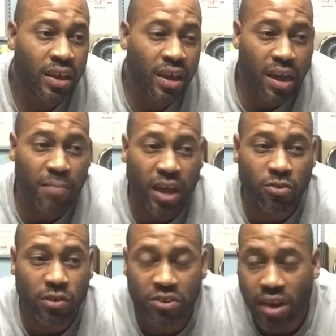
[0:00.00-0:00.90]
came back
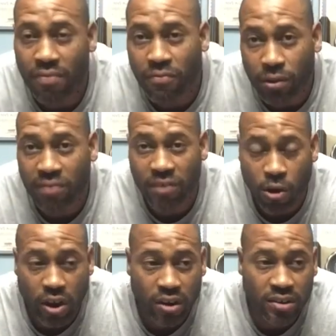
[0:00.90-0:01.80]
to a shop full of
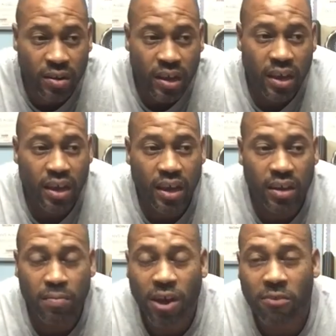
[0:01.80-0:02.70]
cars
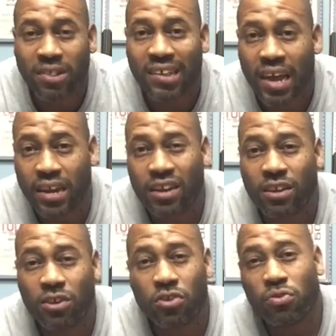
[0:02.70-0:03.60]
and about 10
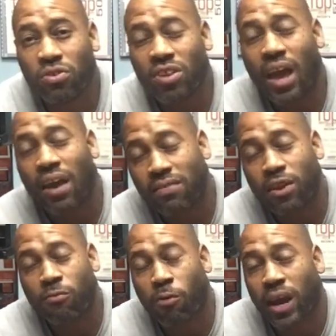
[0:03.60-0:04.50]
huge,
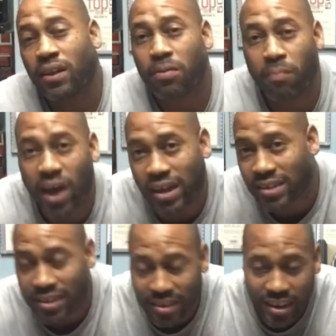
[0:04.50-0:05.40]
heavy, random
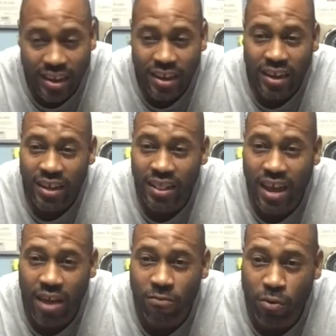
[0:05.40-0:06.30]
boxes
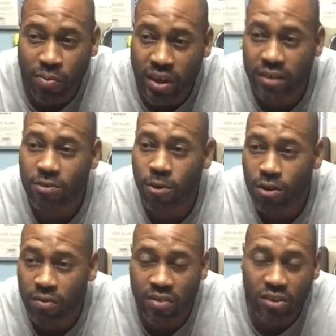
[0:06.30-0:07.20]
that were placed
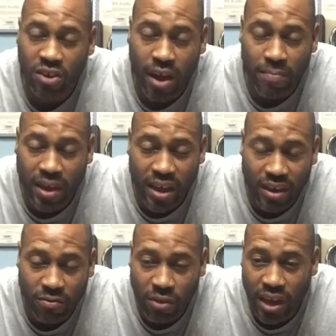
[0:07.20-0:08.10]
all over the shop,
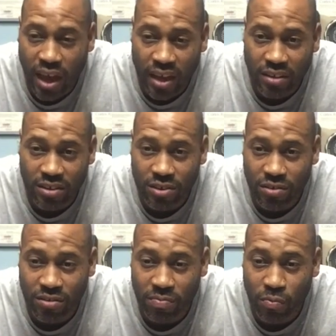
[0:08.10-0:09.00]
and we had
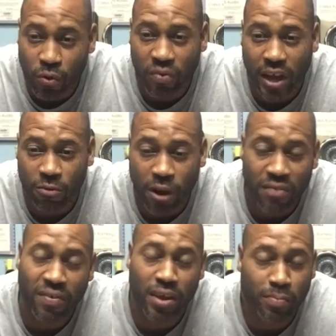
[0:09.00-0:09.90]
to move out of way,
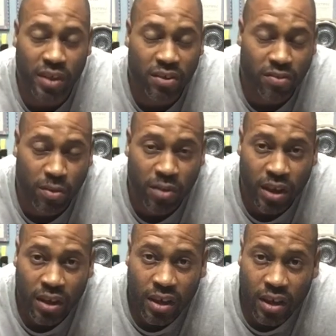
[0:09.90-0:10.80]
find a place for them,
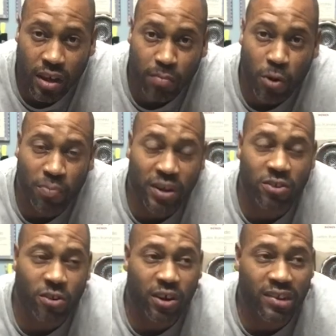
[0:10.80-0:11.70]
come open,
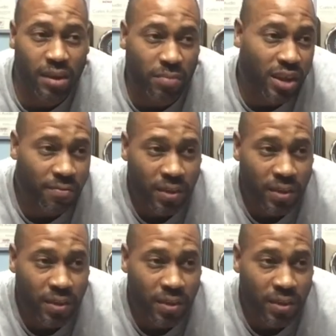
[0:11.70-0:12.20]
start assembly.